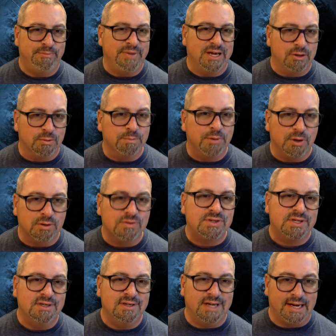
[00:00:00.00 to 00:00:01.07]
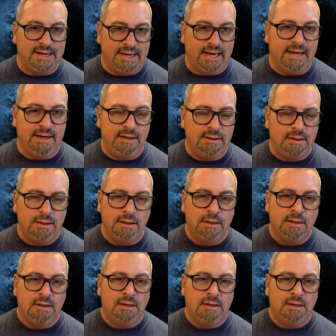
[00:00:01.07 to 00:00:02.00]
better person than Cain,